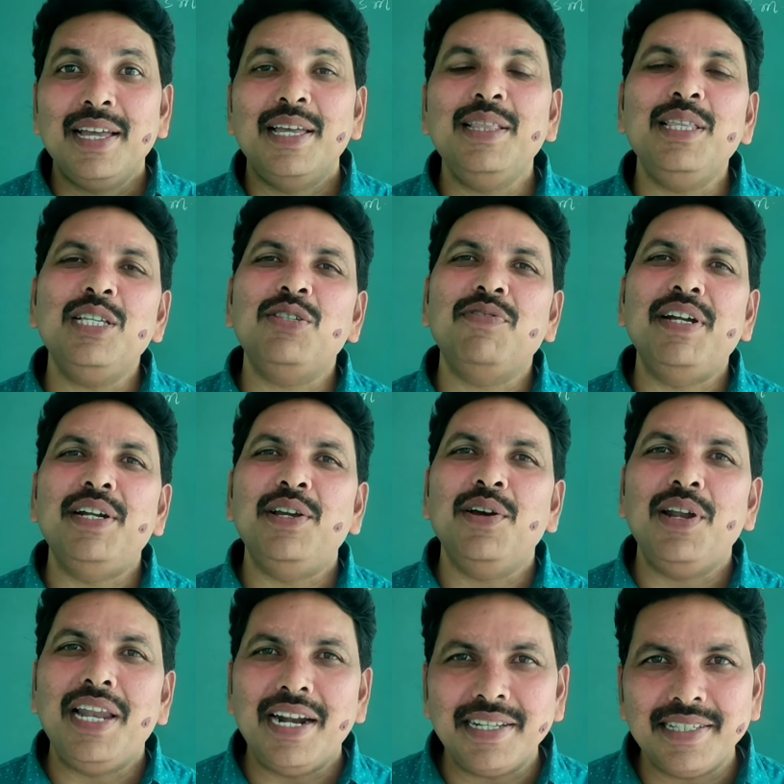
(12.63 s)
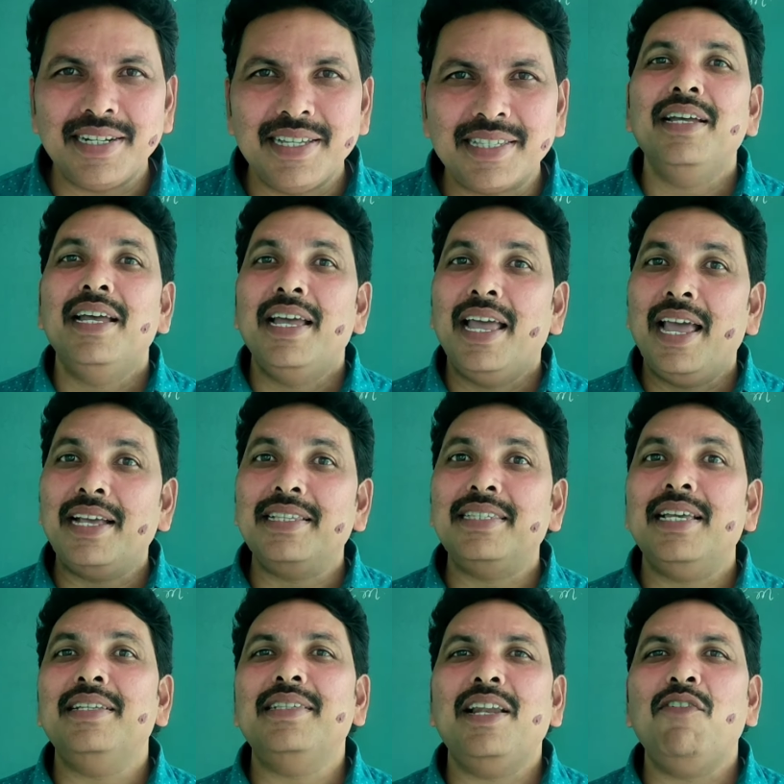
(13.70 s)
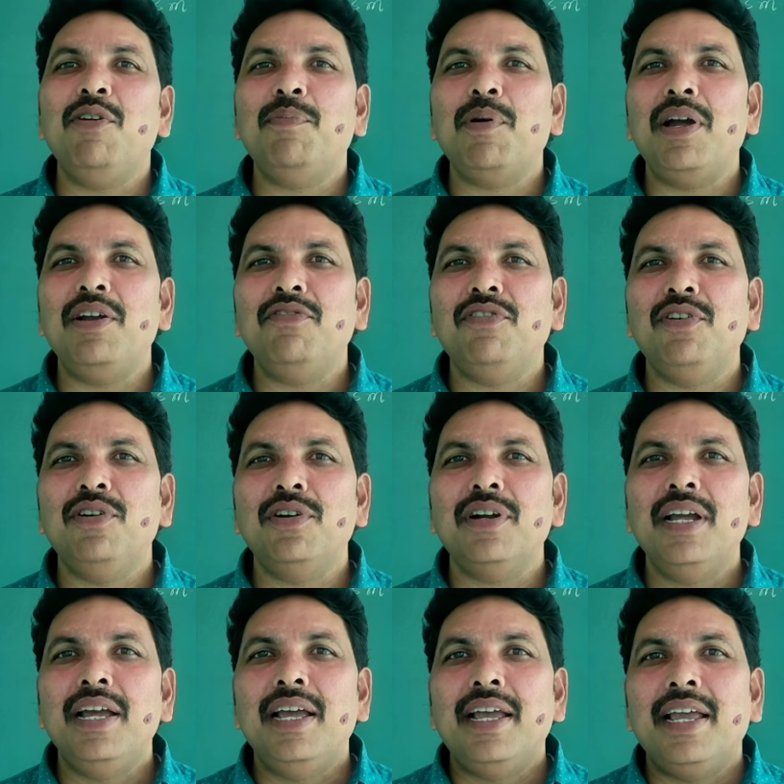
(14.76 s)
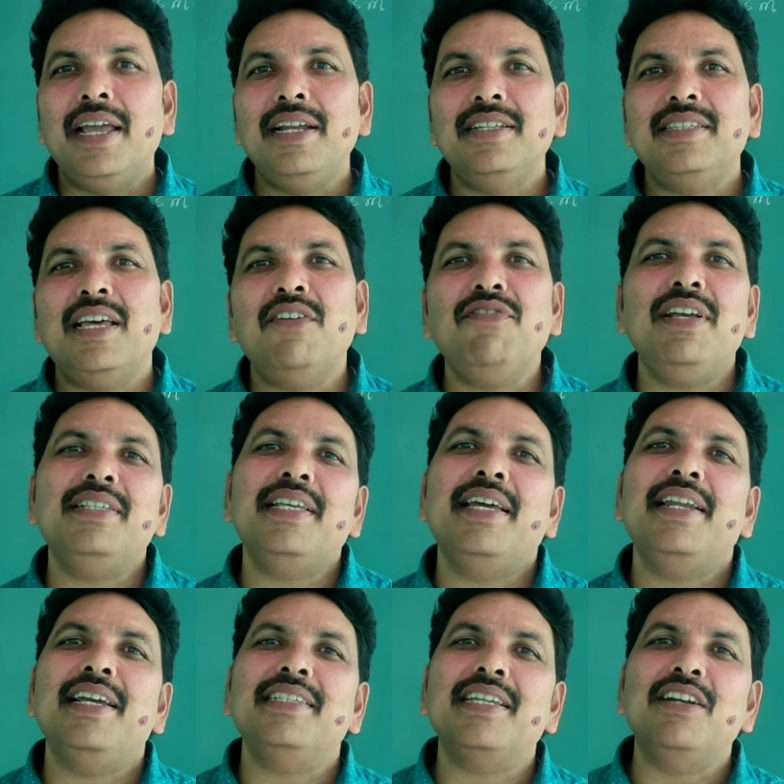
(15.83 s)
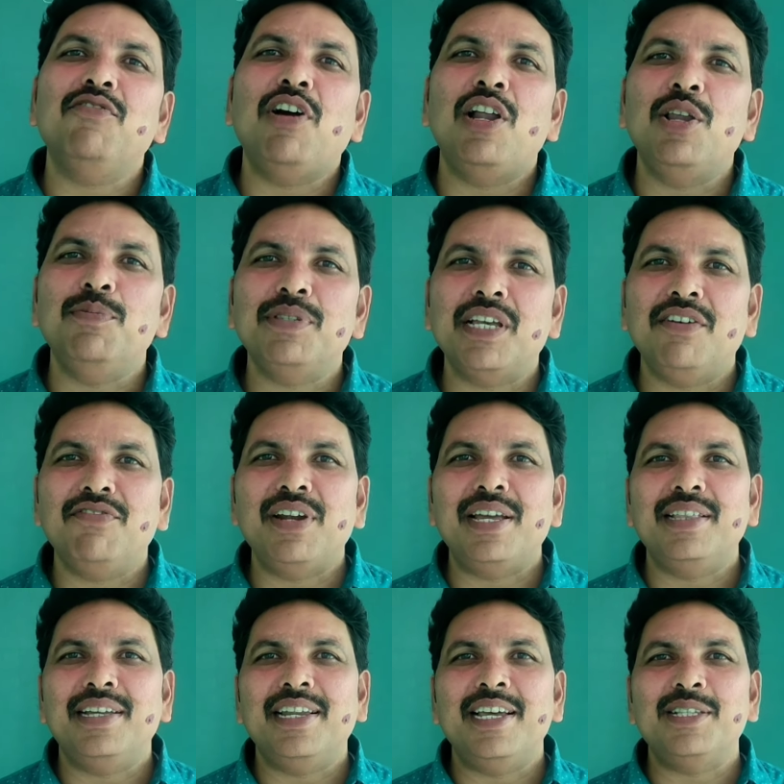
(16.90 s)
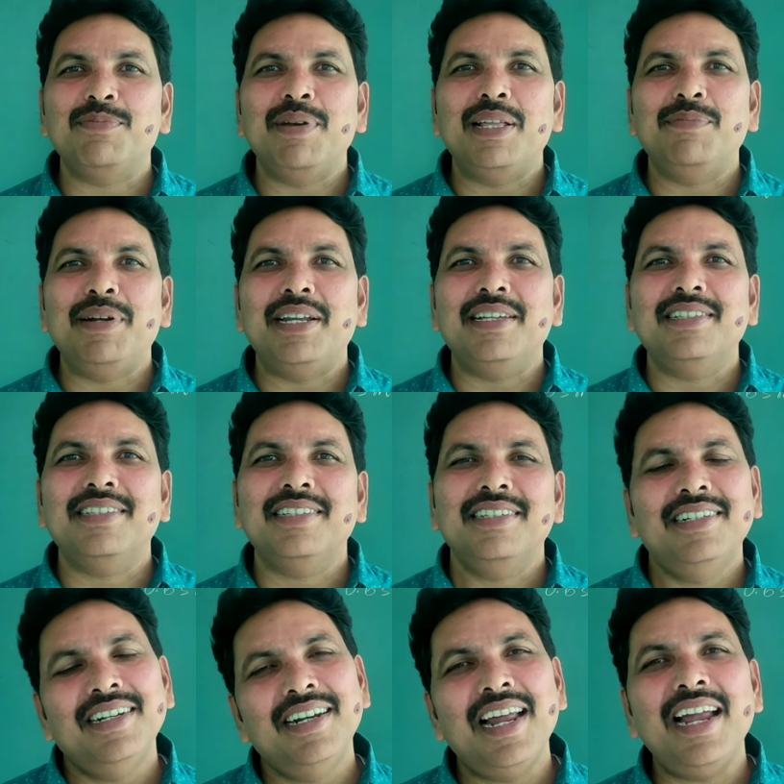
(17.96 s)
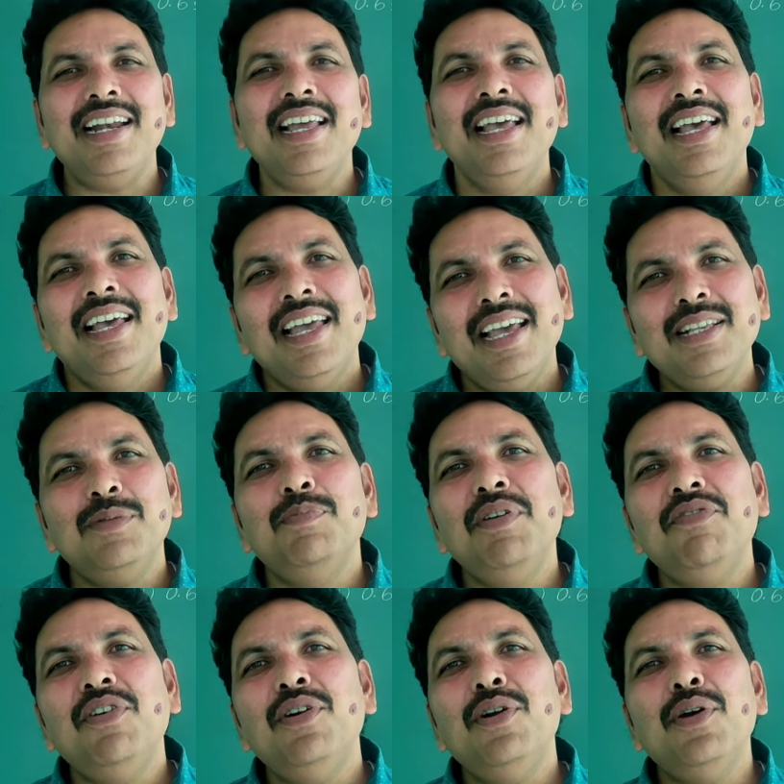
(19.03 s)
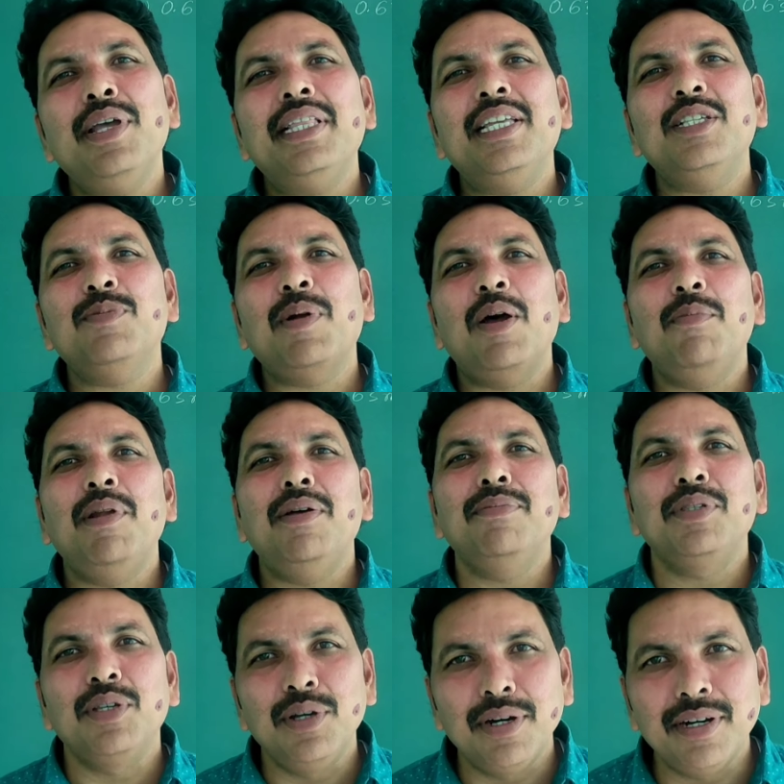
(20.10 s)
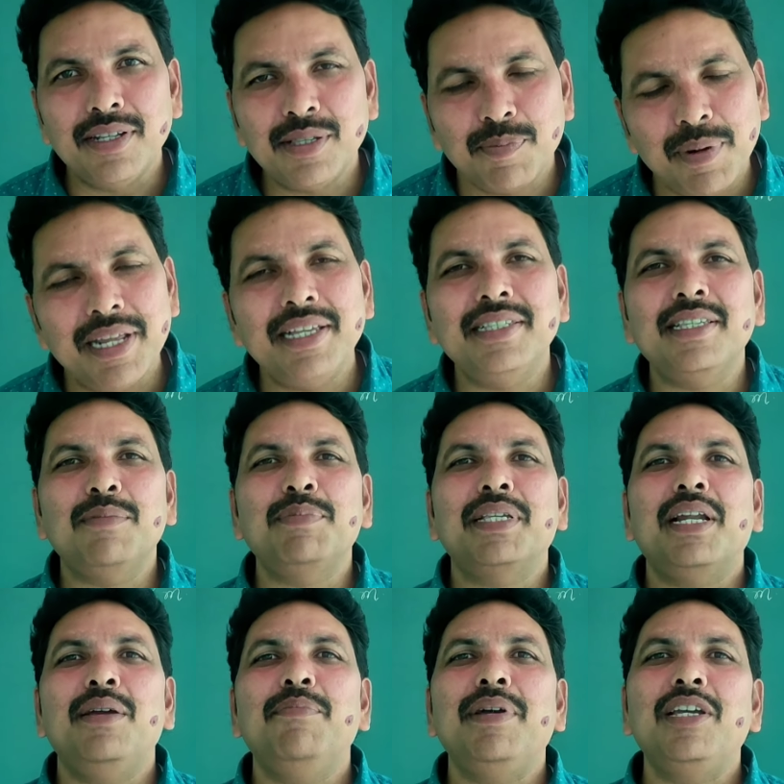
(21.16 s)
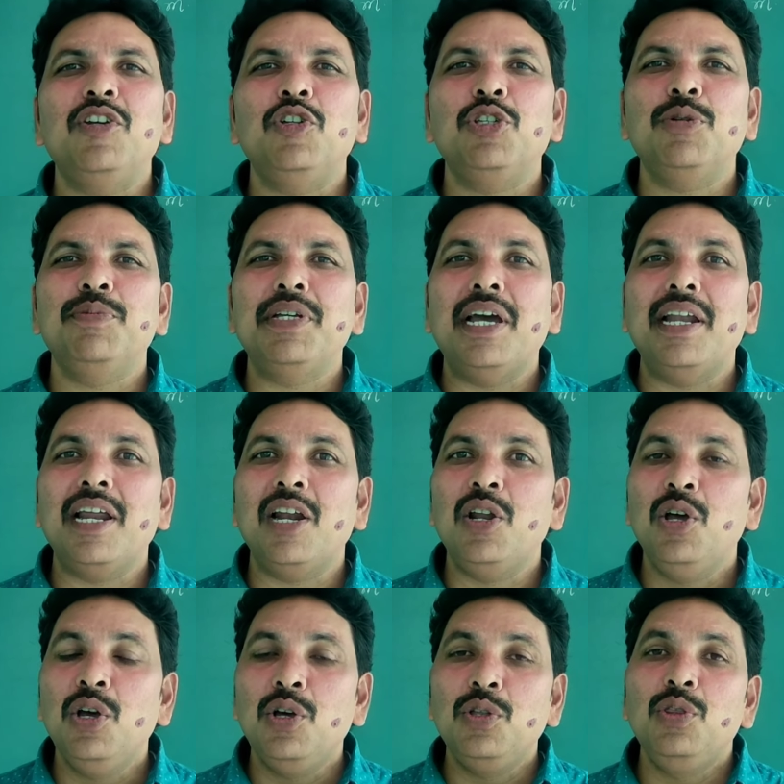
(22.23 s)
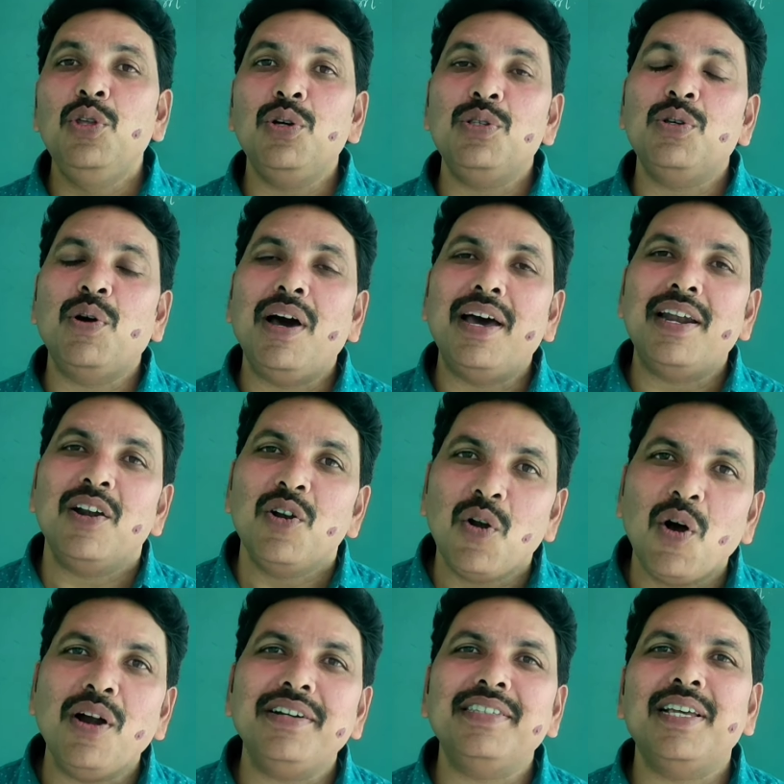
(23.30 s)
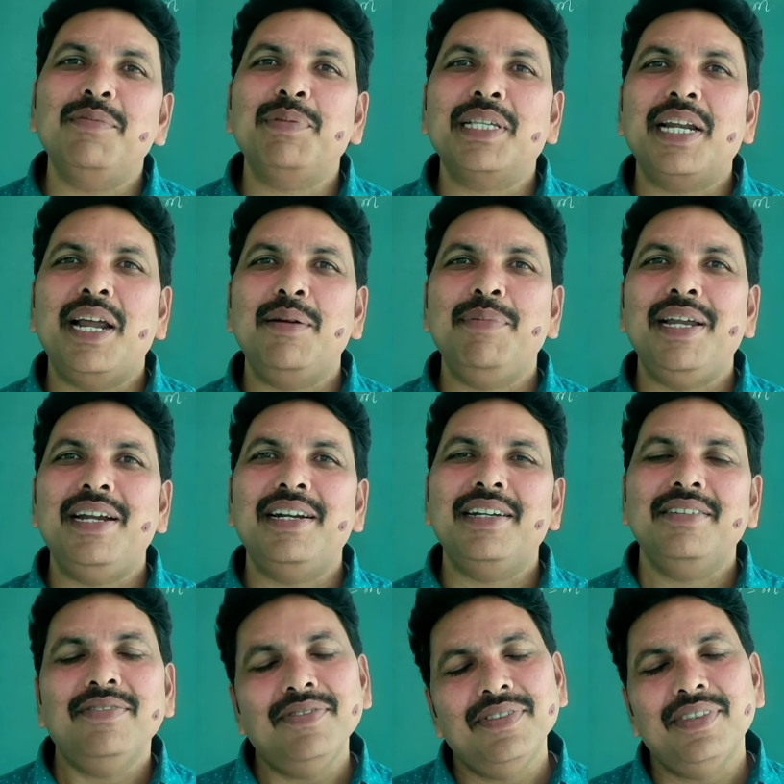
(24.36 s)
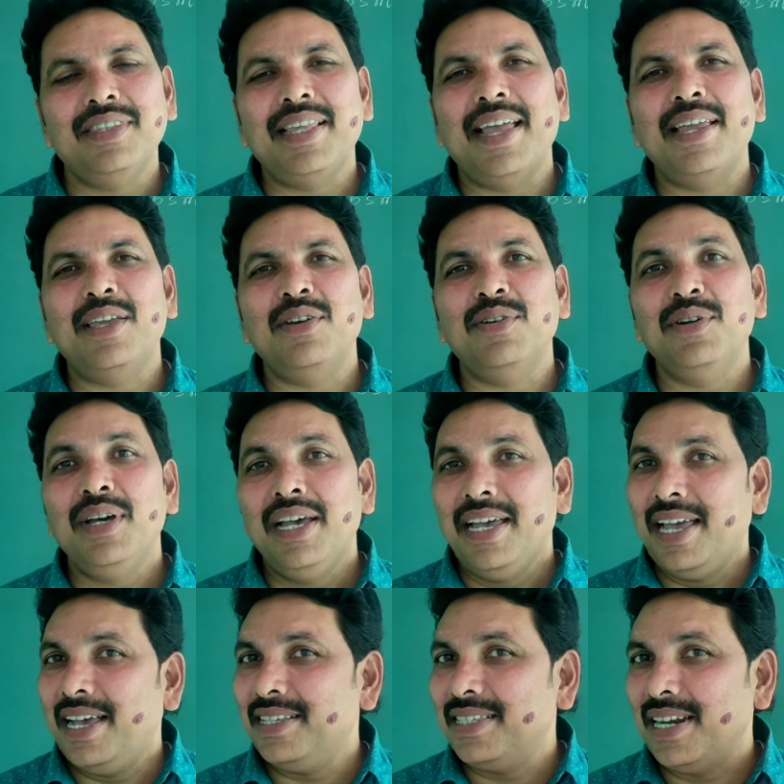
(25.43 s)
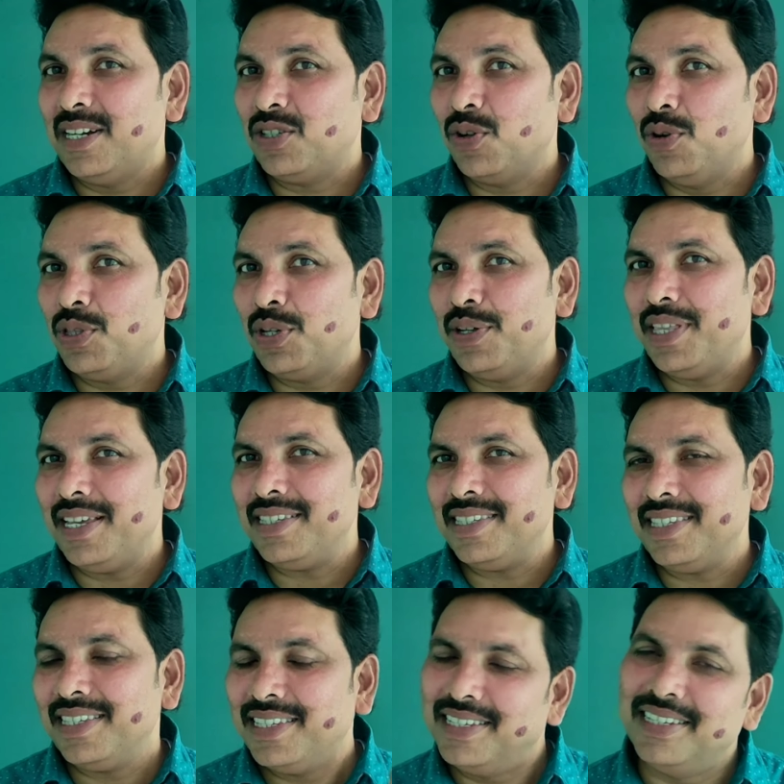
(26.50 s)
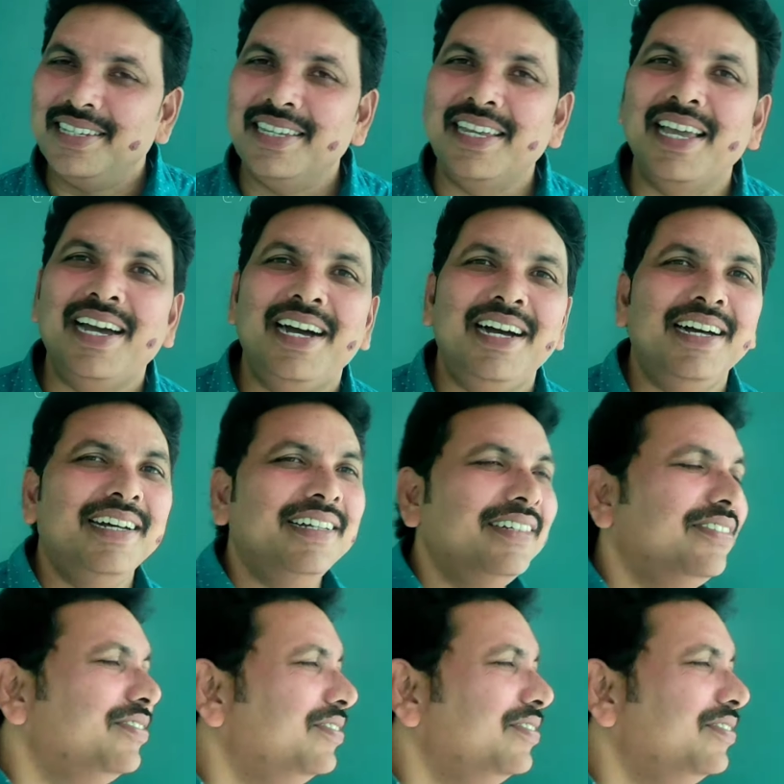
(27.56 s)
In this video, let's discuss exercise 11.4 in surface areas and volumes of 9th class mathematics. Right? Yes, before doing these problems, viewers, please subscribe my YouTube channel. Those who are not subscribed yet. Thank you. Yes, let's go through this. Yeah.